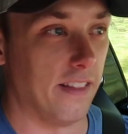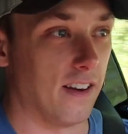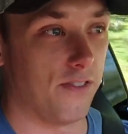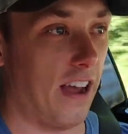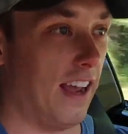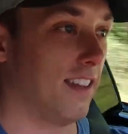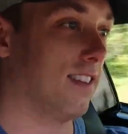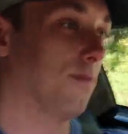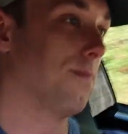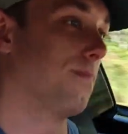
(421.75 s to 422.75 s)
in their face.
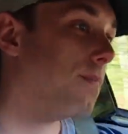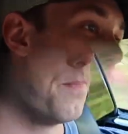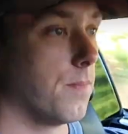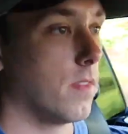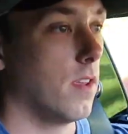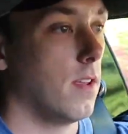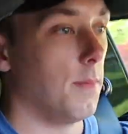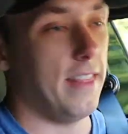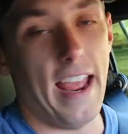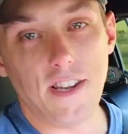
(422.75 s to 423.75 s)

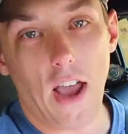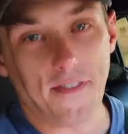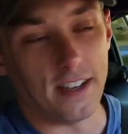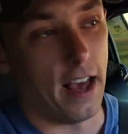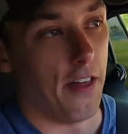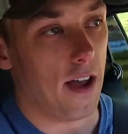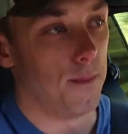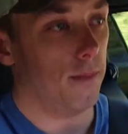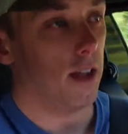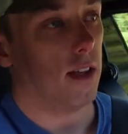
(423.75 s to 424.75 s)
But then you have to tell
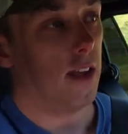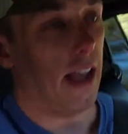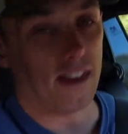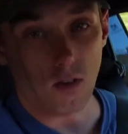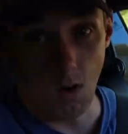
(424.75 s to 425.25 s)
them, it's a